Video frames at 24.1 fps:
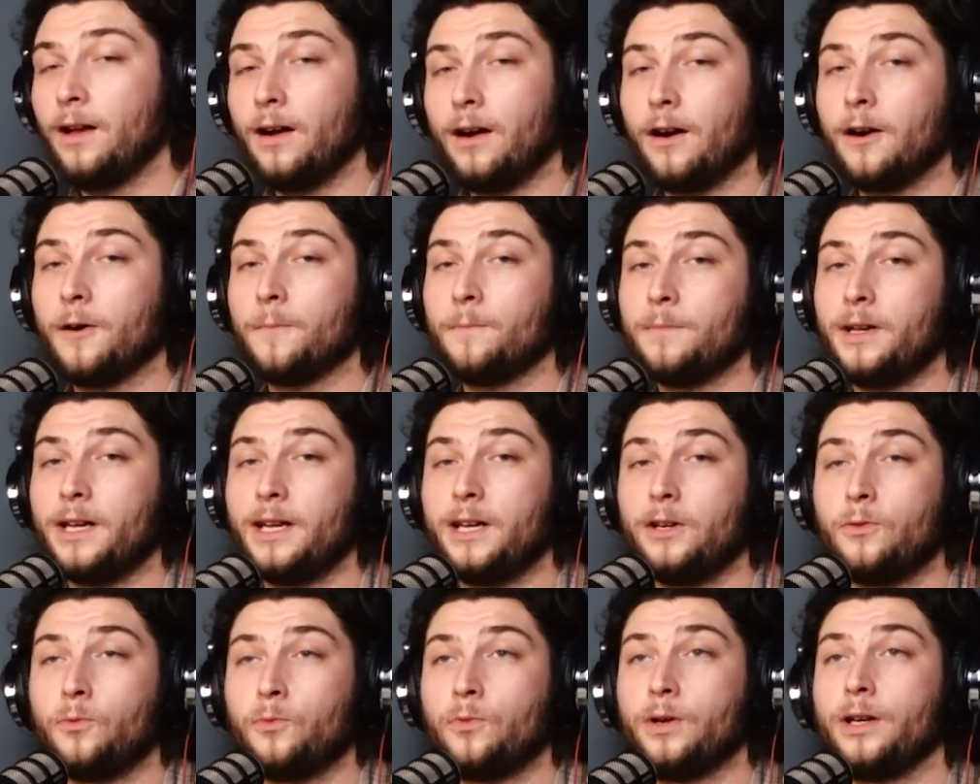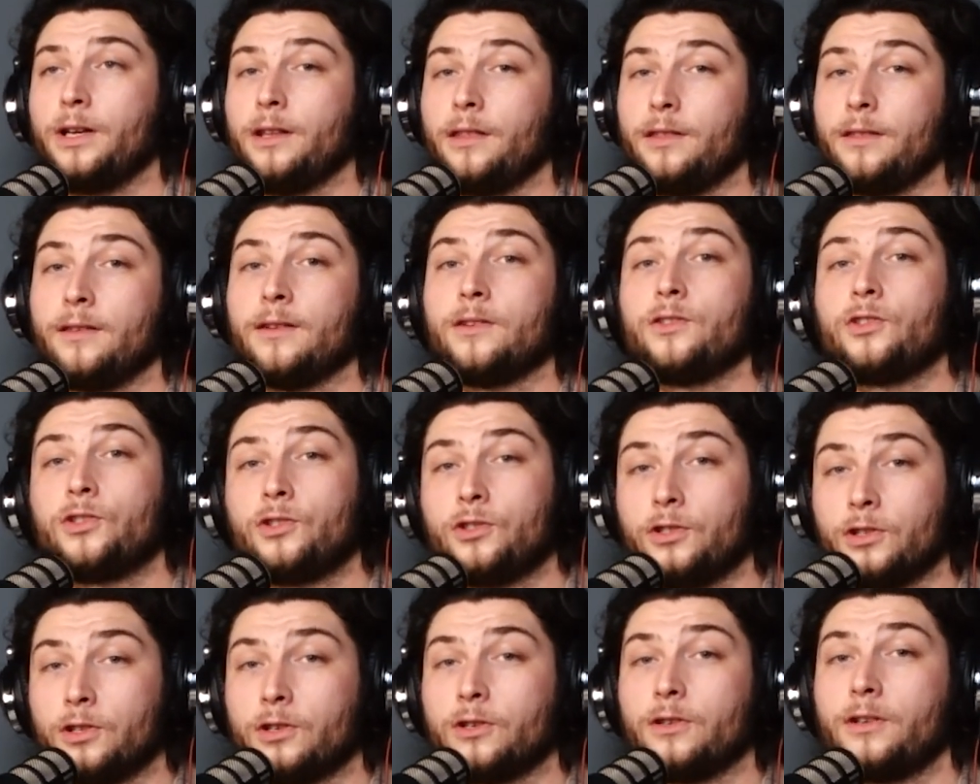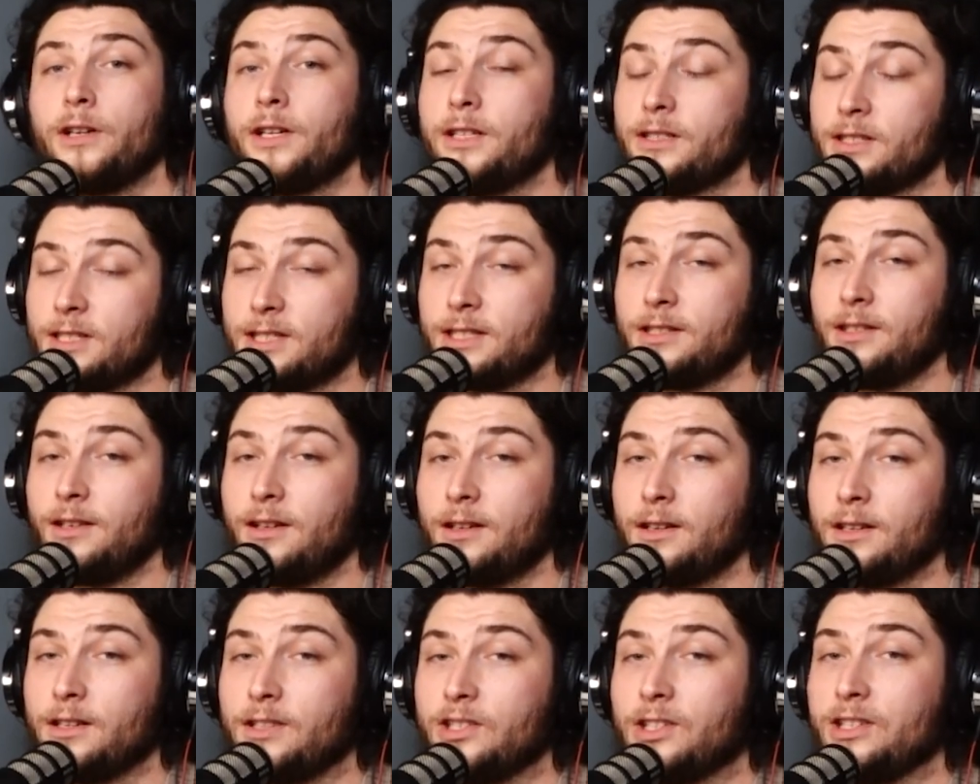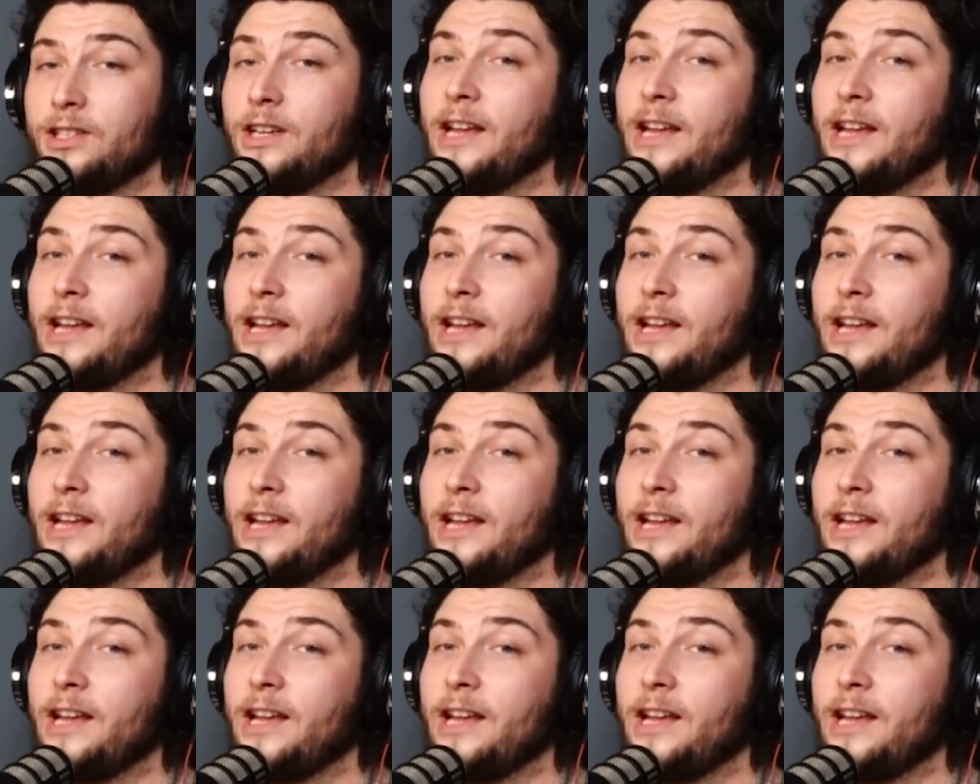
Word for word: are made with sugar and starch